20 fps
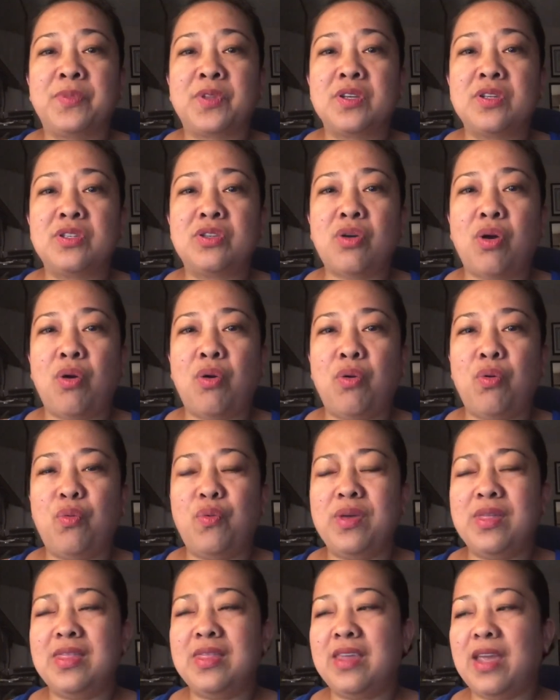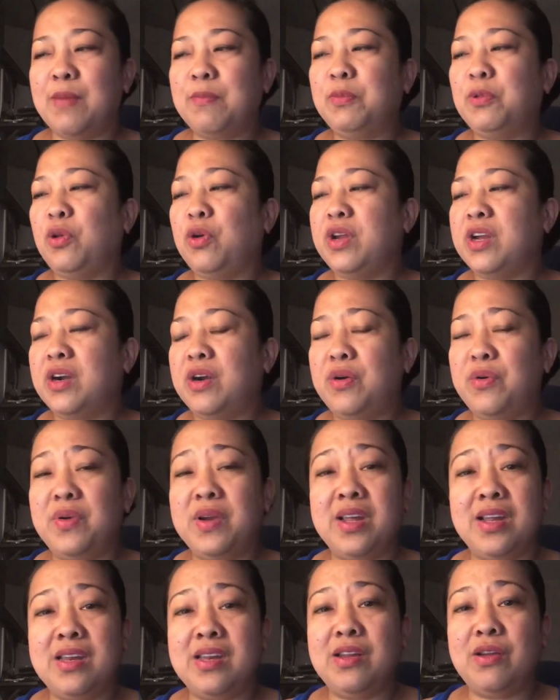So when the employer
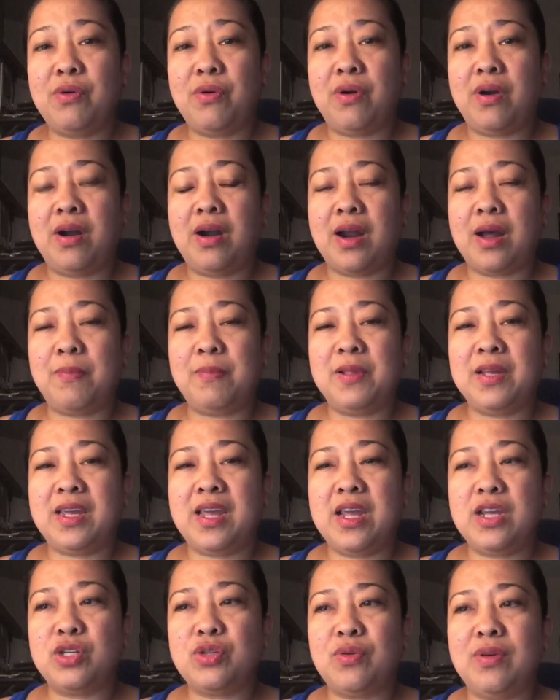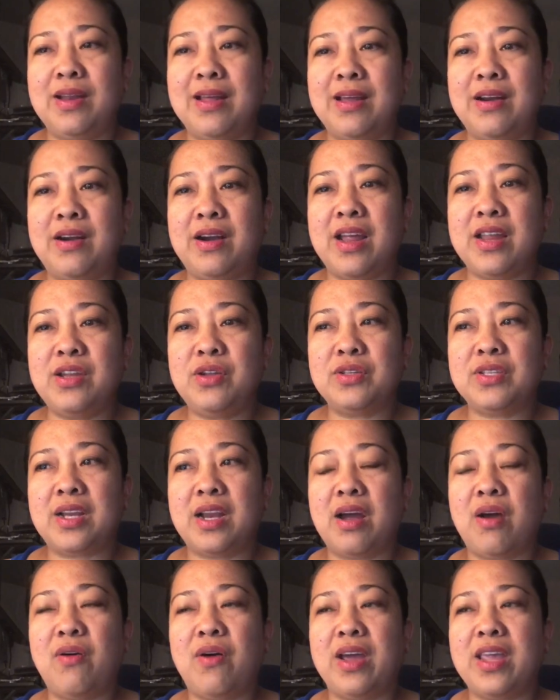read your application letter and you said,
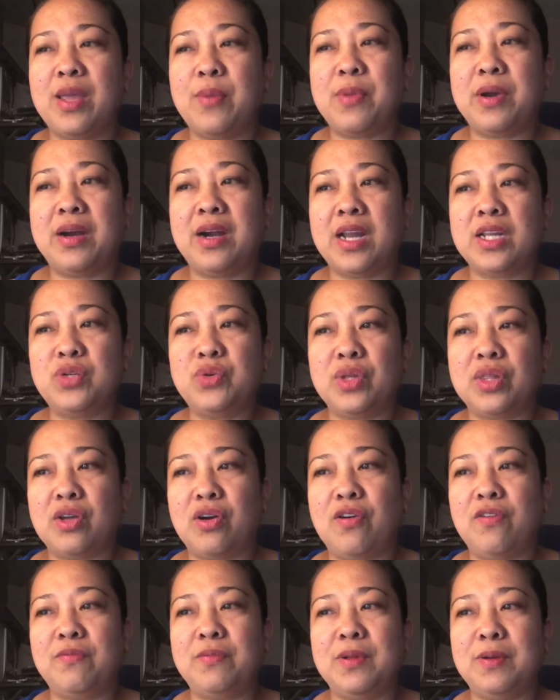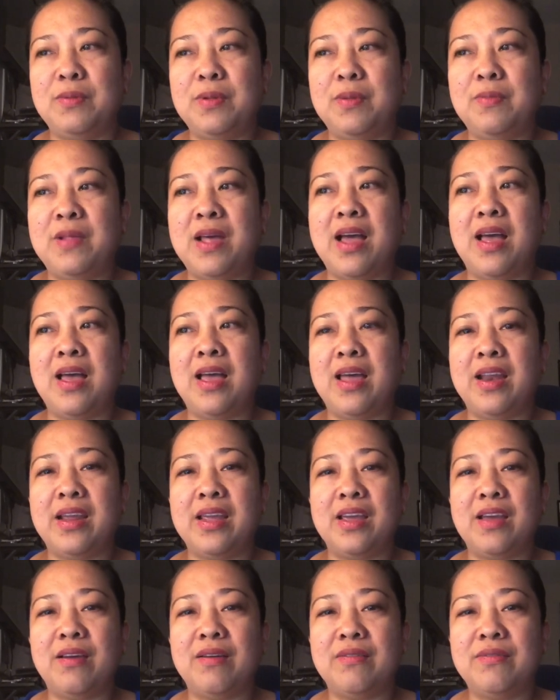oh, I am a graduate of blah blah blah, and
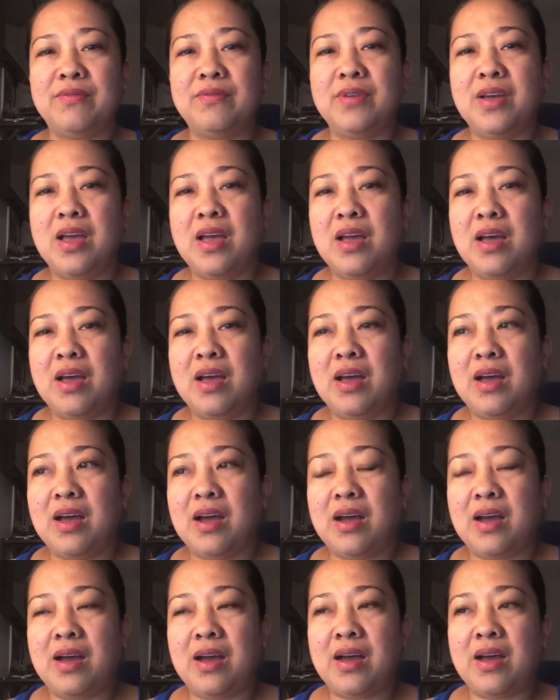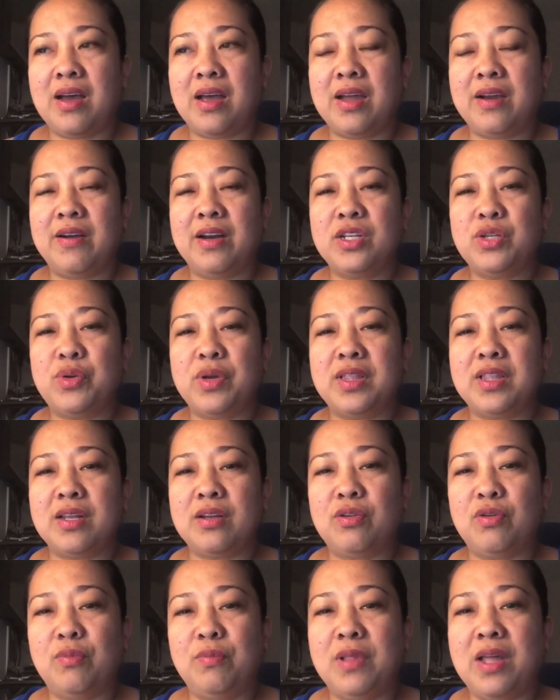I
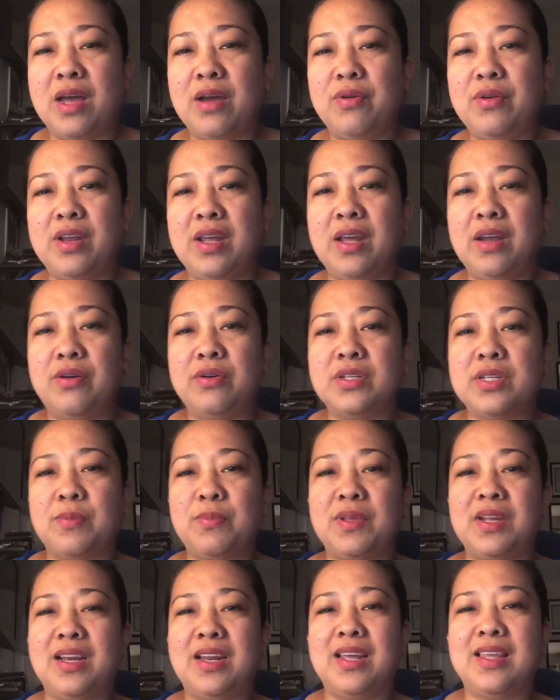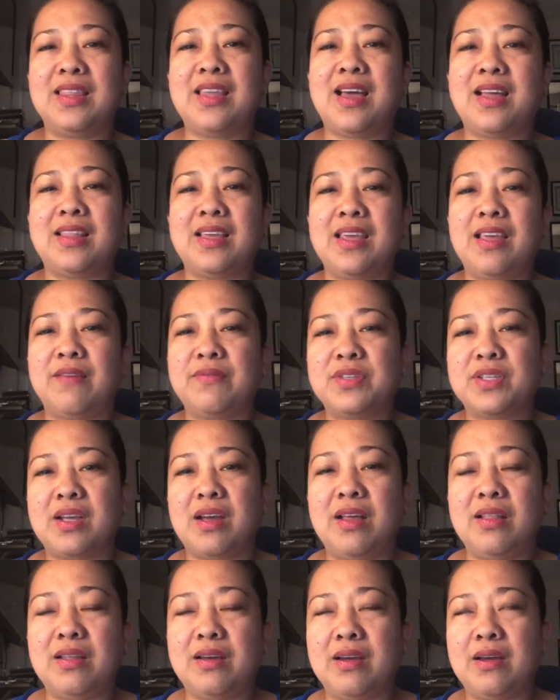graduated cum laude or something like that, I
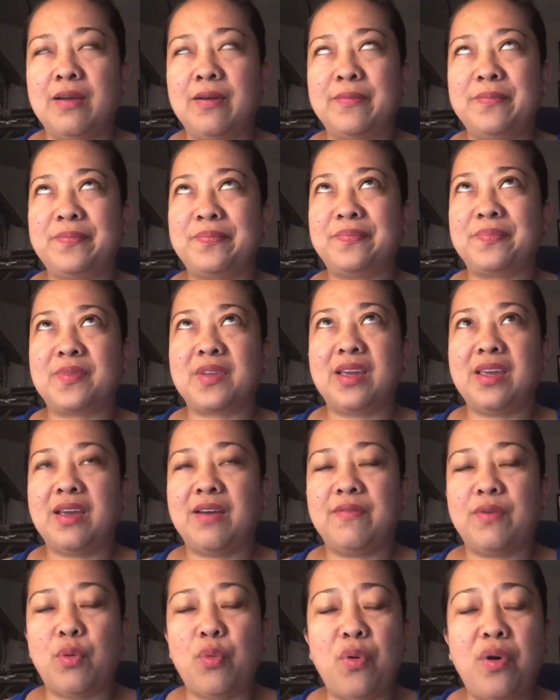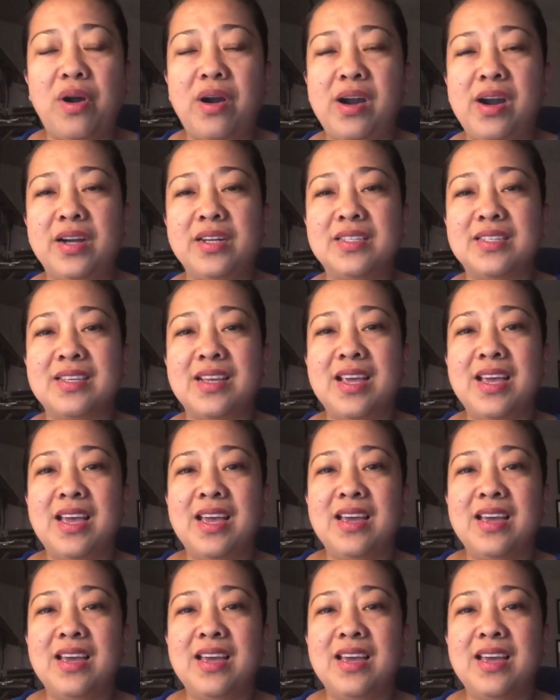have awards.